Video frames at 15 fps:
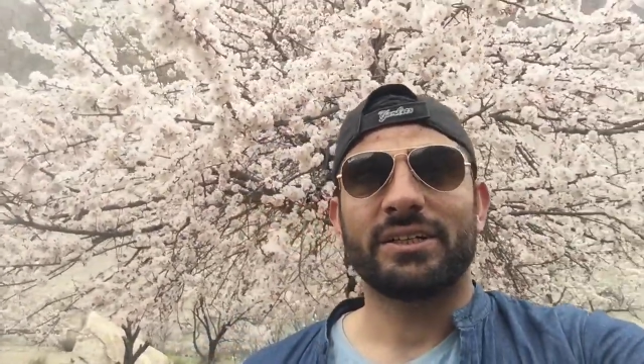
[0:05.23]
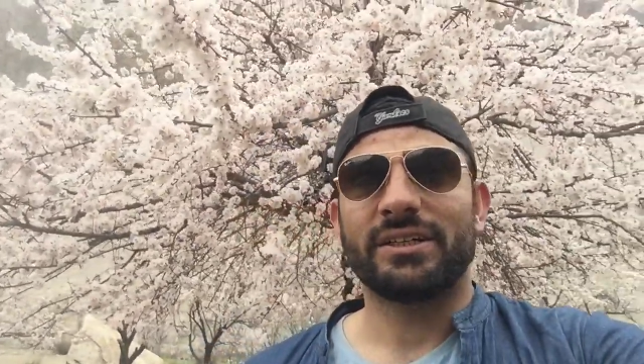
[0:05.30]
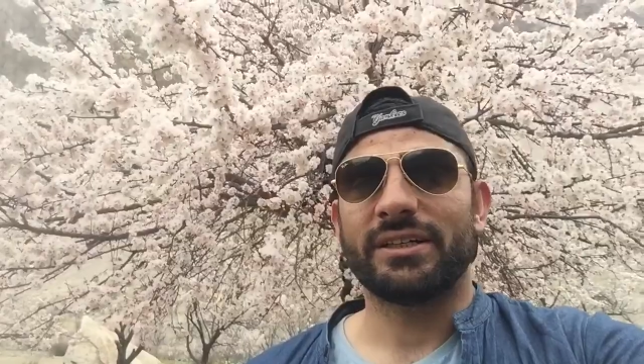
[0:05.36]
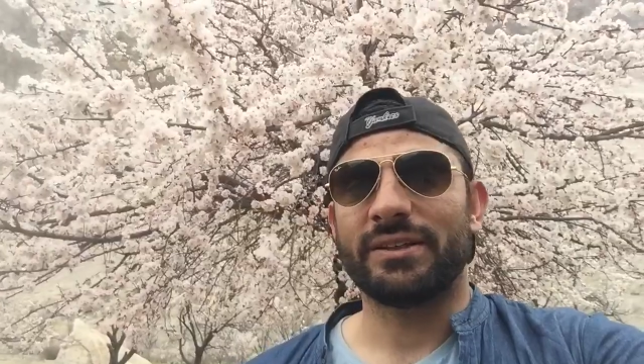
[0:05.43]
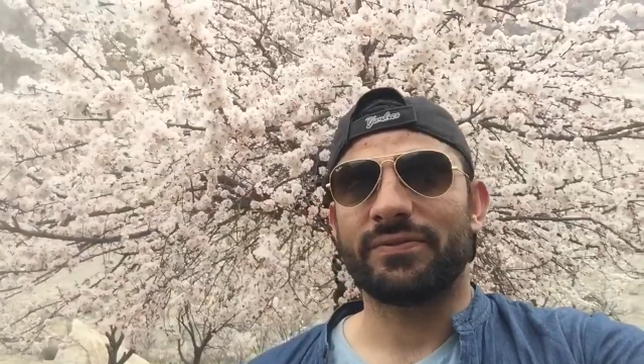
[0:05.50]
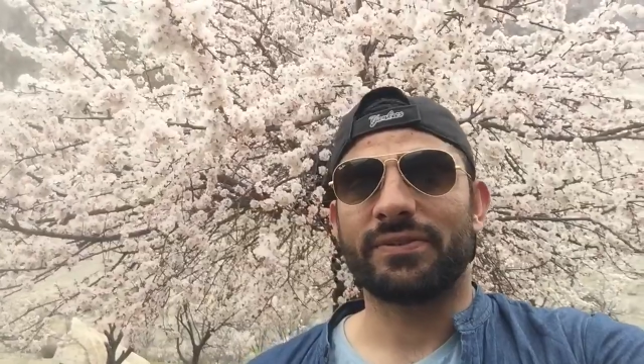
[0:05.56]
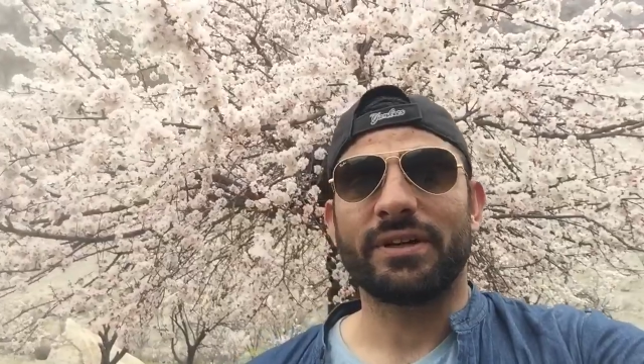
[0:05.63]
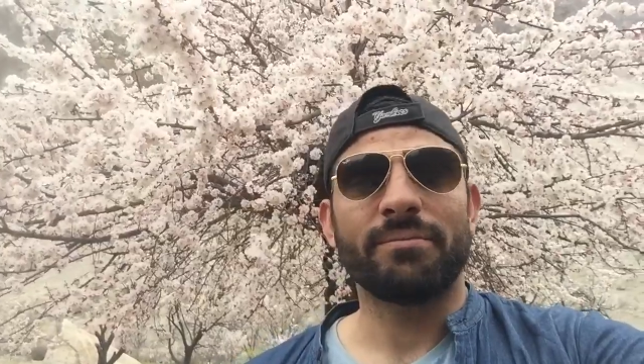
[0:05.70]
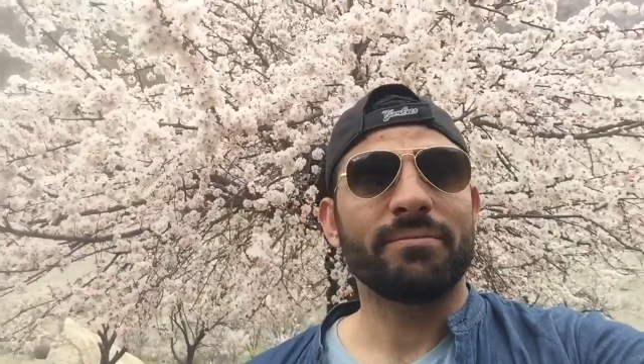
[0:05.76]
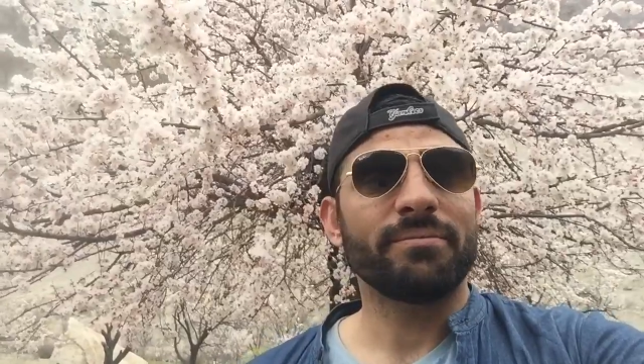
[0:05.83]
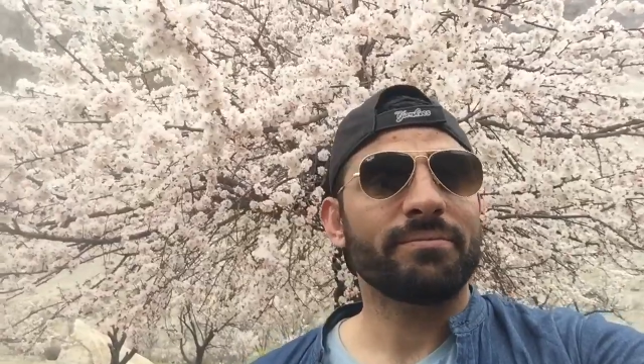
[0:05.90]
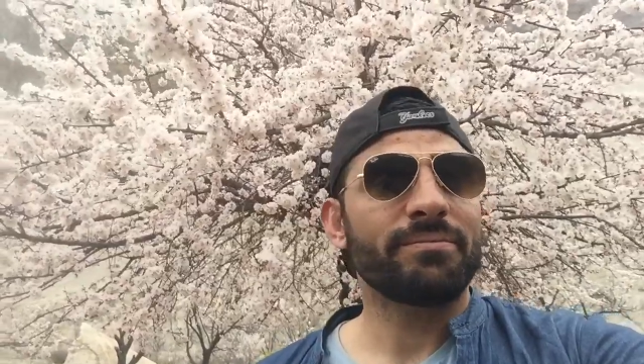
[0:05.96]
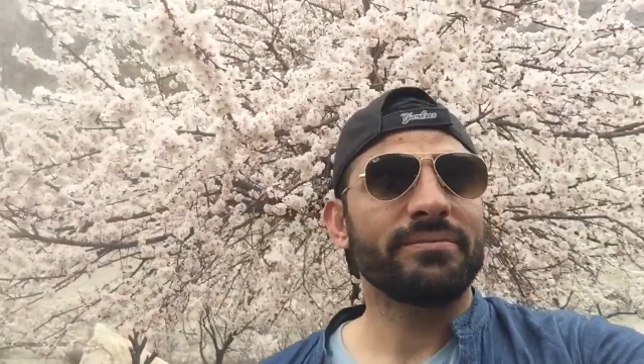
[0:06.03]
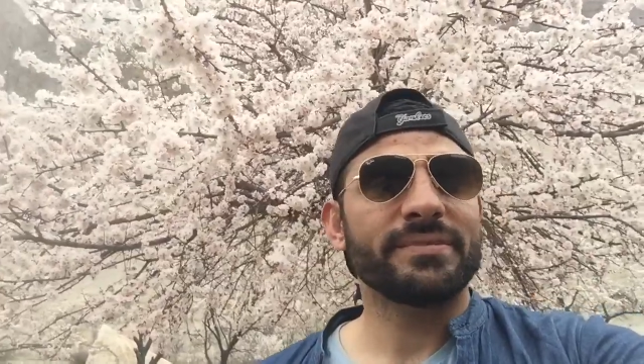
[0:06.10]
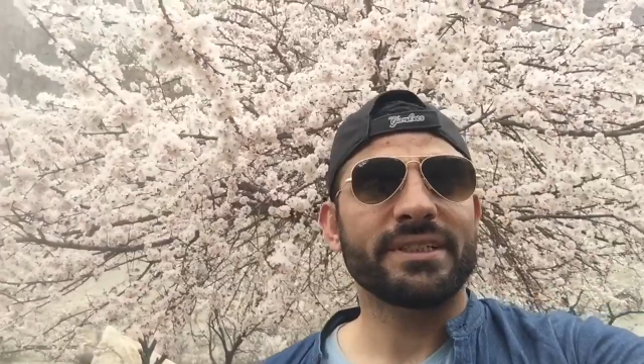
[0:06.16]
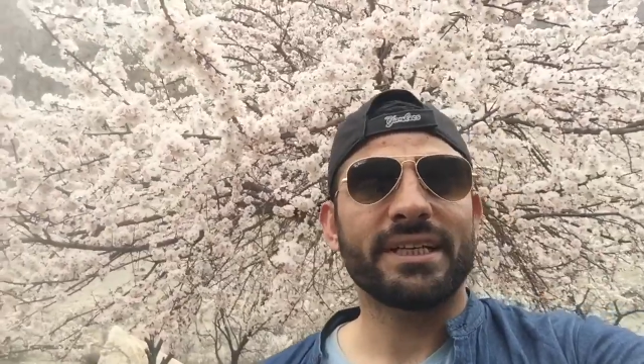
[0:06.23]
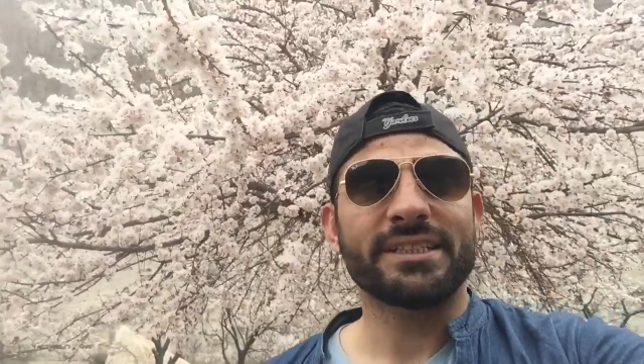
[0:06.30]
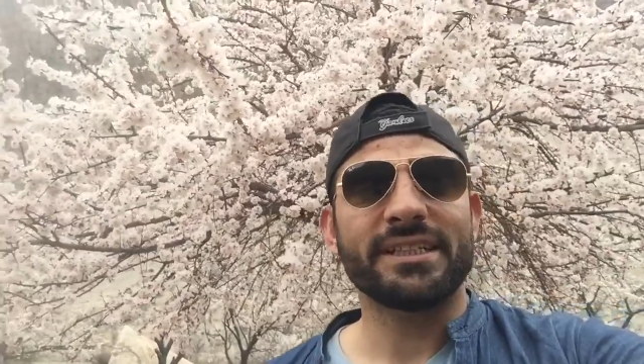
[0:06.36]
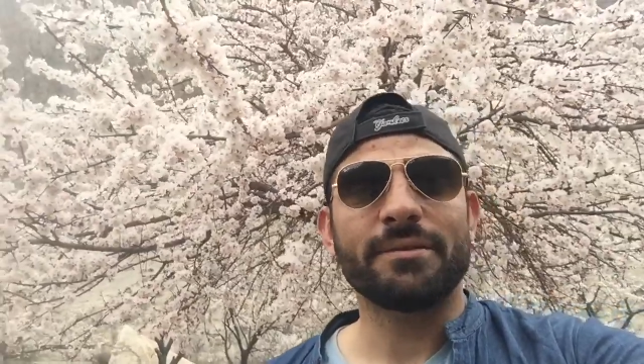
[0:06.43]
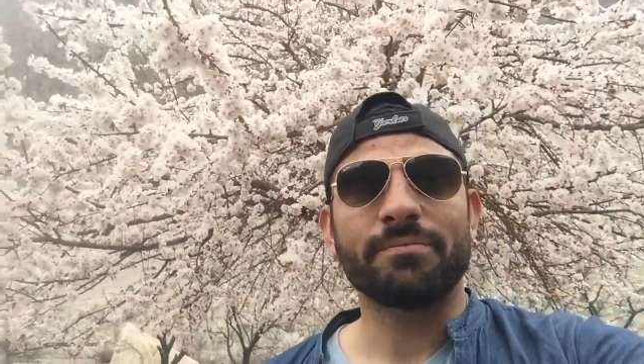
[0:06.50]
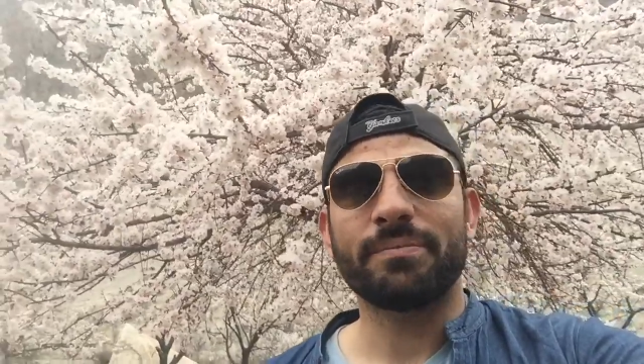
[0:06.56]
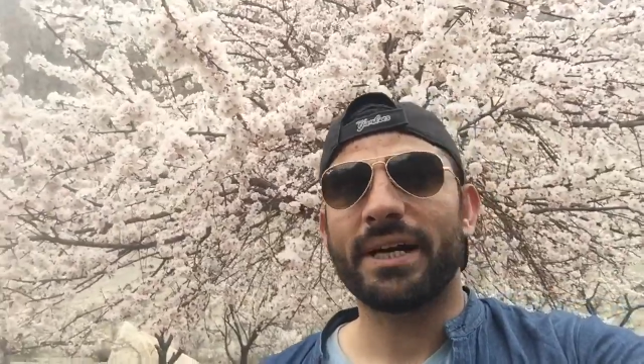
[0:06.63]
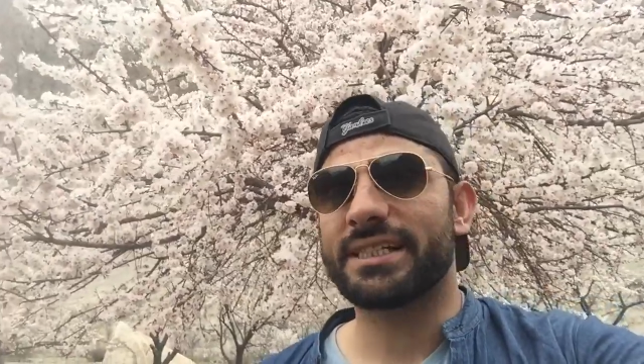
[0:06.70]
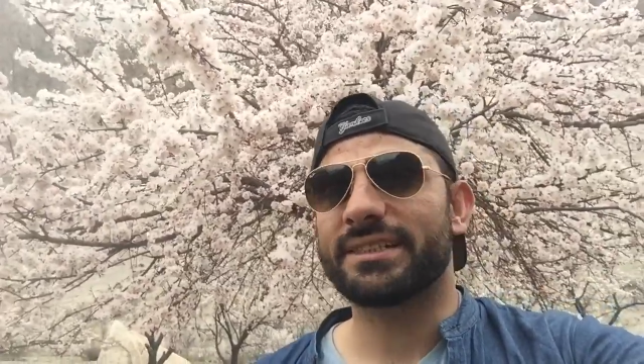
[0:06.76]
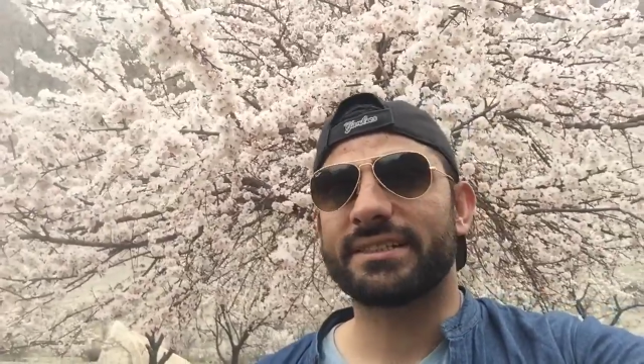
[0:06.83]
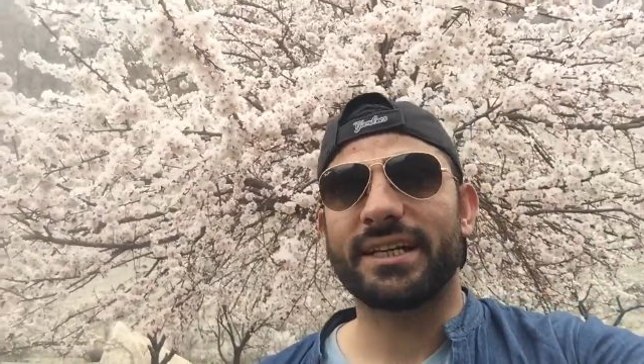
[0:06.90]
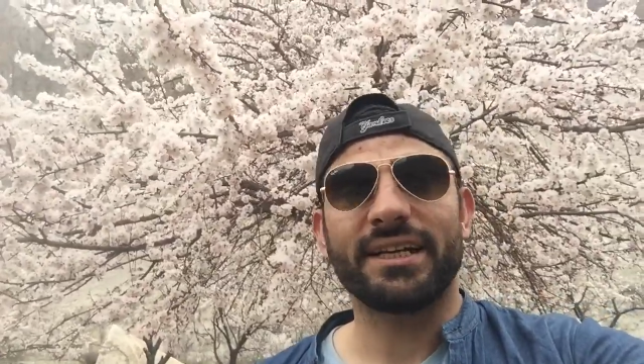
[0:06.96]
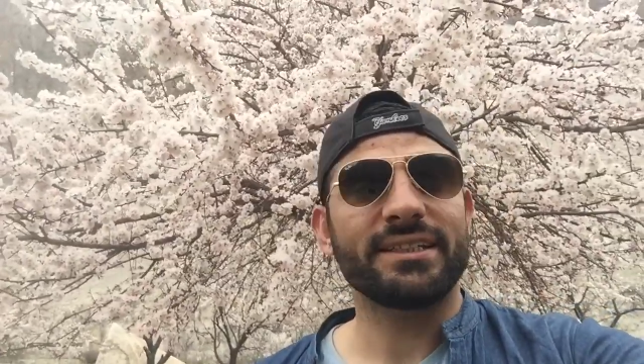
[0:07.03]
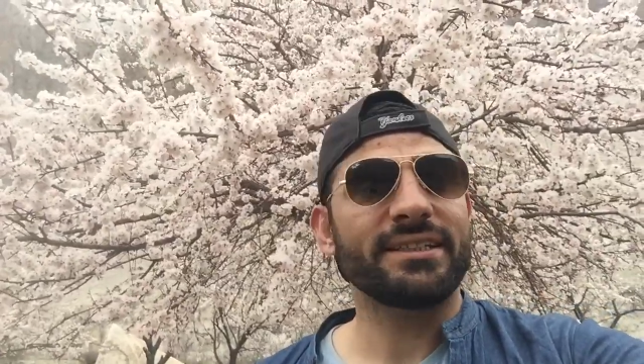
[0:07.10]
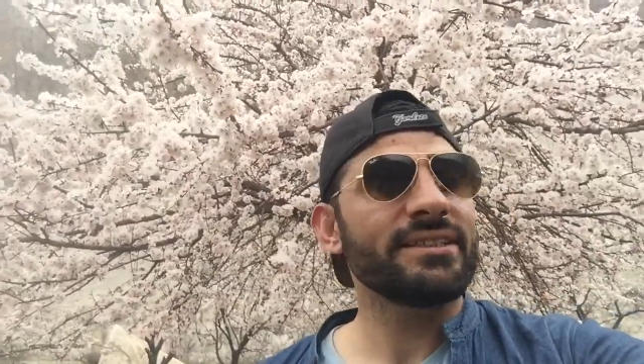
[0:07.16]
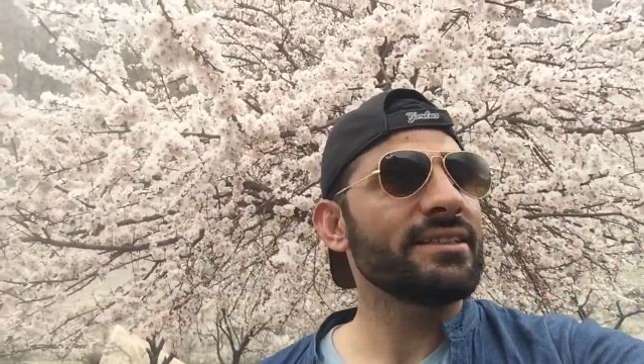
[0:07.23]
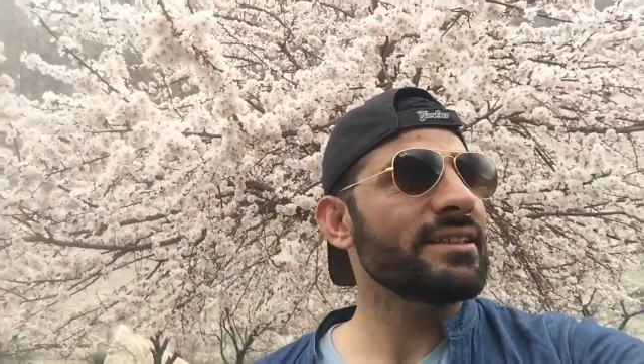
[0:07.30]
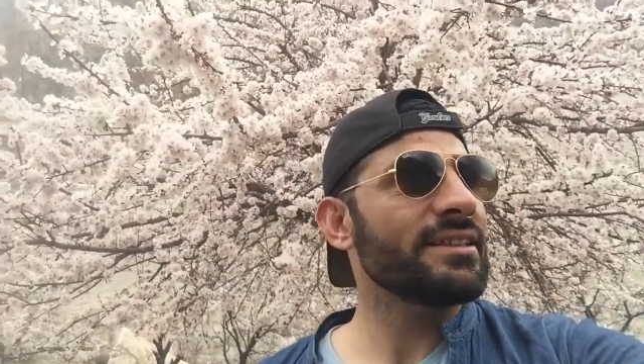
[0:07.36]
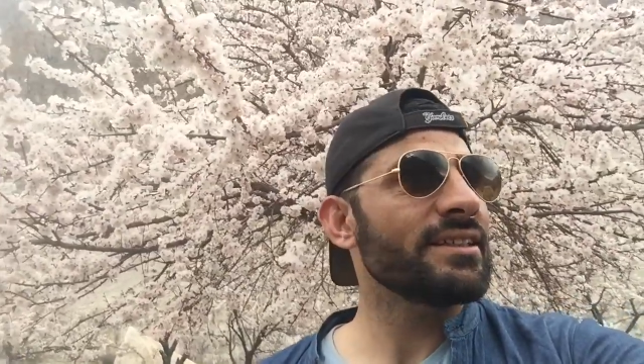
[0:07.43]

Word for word: uh, from Northern Pakistan.